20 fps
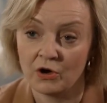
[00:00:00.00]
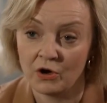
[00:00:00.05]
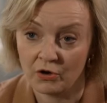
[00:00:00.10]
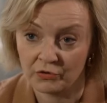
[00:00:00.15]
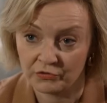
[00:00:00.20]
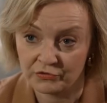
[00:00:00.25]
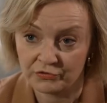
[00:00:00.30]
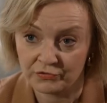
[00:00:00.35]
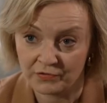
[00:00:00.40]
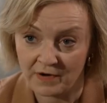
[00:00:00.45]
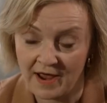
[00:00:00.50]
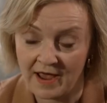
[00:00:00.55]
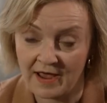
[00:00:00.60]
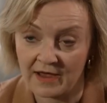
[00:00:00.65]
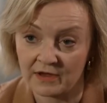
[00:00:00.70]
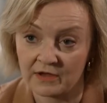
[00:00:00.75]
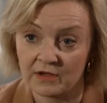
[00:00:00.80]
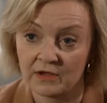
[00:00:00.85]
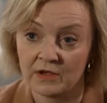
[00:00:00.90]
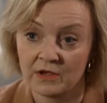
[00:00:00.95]
on
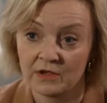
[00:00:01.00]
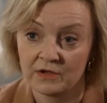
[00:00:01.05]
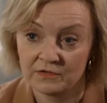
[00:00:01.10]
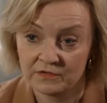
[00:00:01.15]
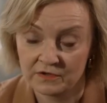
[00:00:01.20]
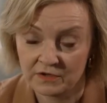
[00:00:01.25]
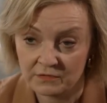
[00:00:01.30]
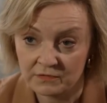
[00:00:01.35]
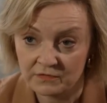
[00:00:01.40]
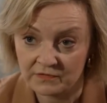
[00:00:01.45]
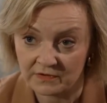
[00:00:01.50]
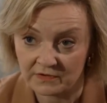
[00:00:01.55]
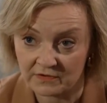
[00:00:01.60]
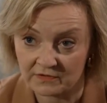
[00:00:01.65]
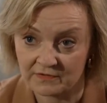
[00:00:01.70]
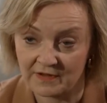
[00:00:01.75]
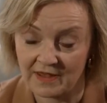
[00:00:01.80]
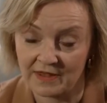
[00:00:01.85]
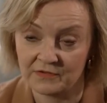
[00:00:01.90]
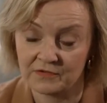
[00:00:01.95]
track to
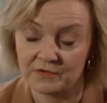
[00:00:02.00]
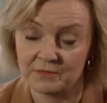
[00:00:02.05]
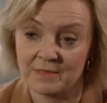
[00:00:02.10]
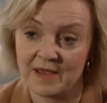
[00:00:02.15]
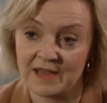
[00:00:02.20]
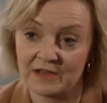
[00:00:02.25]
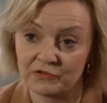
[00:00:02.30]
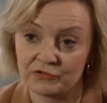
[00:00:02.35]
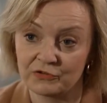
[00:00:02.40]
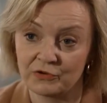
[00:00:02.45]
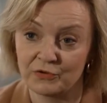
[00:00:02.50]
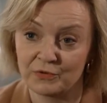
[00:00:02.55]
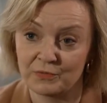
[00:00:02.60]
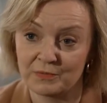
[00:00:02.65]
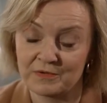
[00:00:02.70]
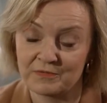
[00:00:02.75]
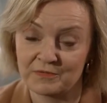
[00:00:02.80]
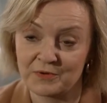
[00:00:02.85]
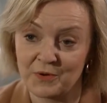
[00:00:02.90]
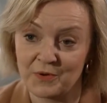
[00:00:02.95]
success, to make sure that
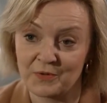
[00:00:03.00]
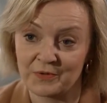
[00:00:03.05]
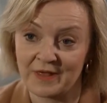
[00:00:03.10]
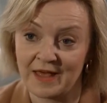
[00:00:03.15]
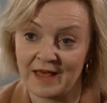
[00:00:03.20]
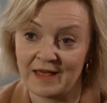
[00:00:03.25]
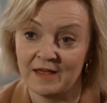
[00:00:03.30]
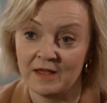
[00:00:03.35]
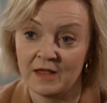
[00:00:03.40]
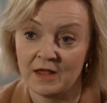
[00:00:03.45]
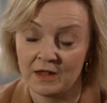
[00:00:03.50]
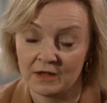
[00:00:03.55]
we've got that